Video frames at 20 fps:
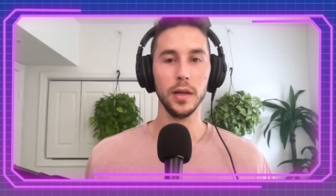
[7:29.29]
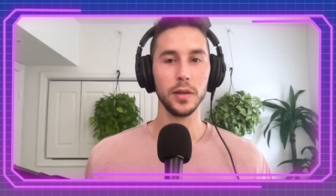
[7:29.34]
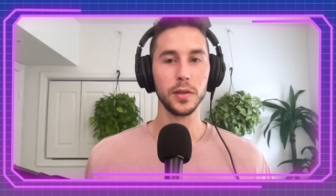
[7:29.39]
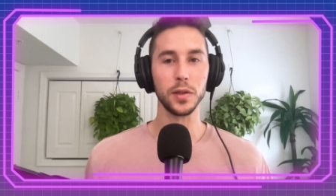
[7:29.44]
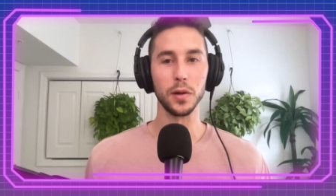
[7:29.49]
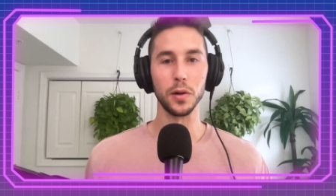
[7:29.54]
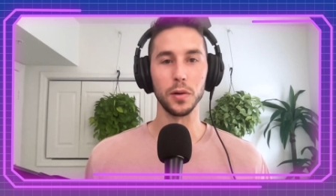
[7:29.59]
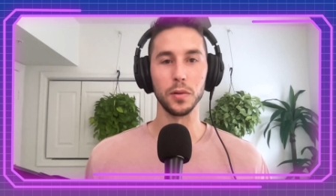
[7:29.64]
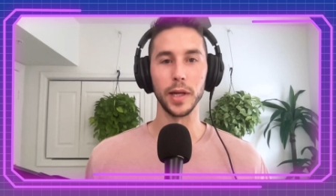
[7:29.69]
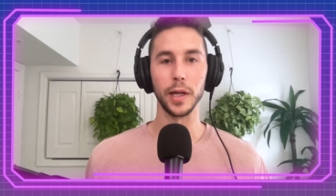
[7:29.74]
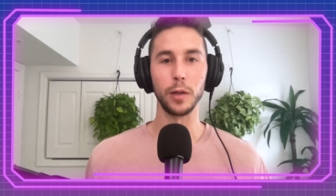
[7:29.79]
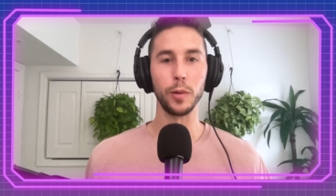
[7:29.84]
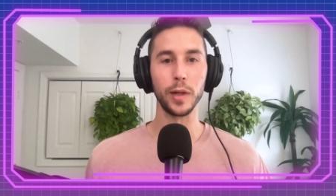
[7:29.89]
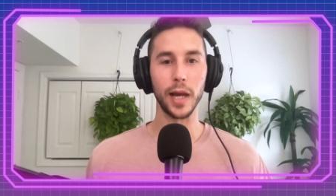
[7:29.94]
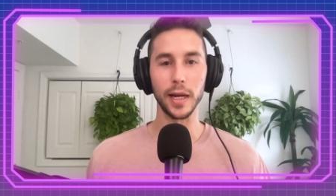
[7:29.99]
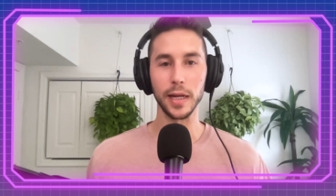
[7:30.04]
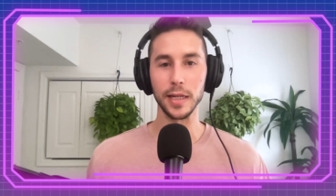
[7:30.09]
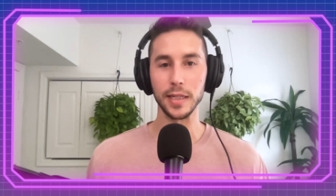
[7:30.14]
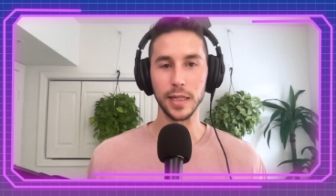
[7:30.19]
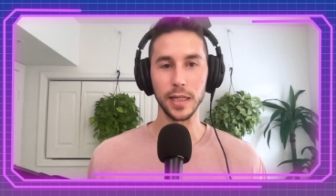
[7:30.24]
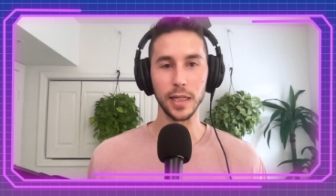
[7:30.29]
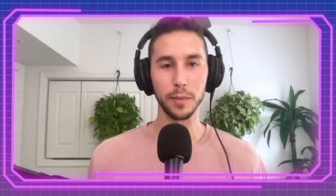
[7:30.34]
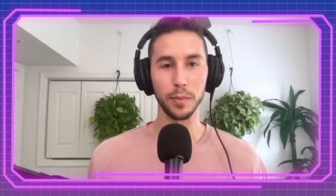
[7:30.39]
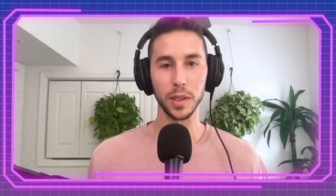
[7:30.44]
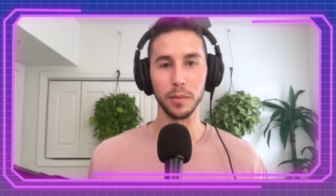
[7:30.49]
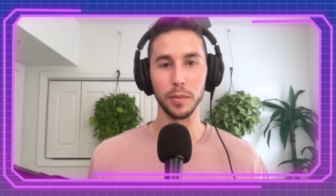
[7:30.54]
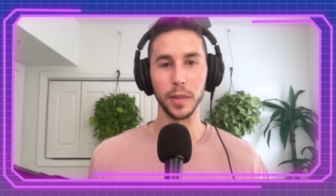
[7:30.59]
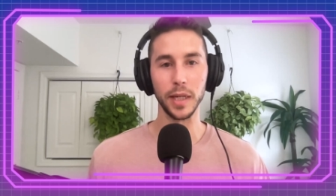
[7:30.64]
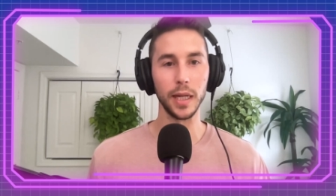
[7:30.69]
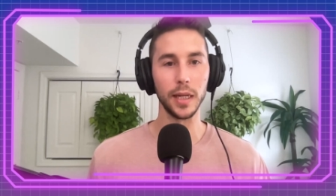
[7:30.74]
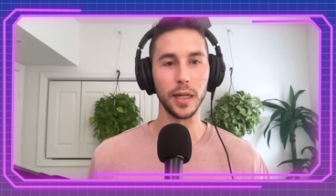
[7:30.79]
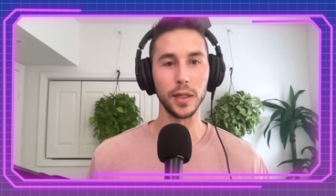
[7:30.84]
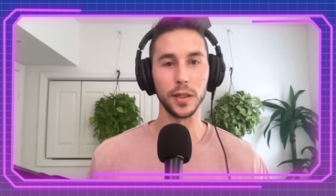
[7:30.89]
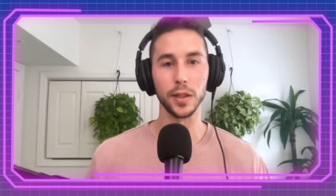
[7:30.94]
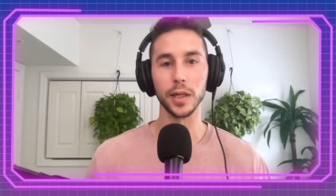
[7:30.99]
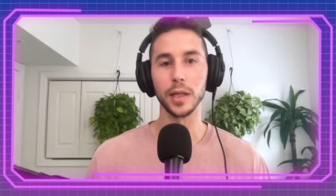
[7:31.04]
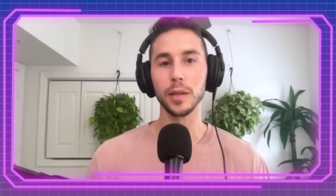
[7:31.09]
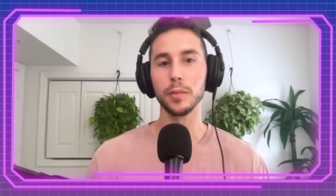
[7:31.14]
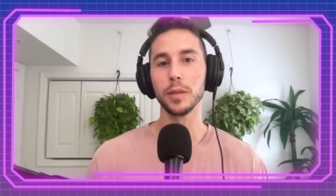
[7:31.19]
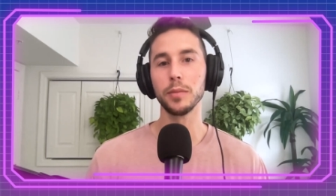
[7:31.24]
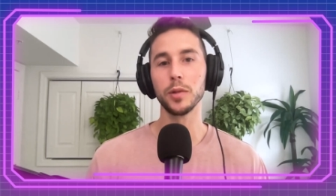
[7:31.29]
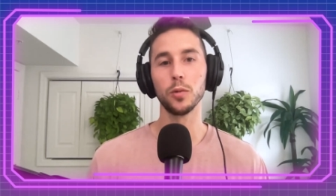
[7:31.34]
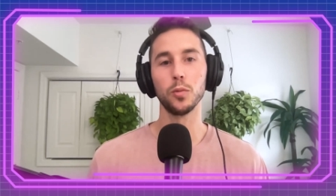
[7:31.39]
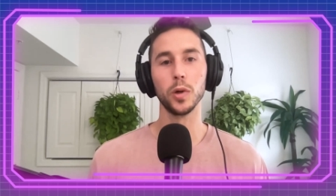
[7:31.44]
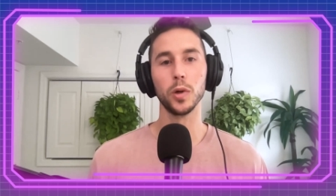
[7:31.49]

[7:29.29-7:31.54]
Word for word: So like we kind of teed up in the beginning, you're going to be able to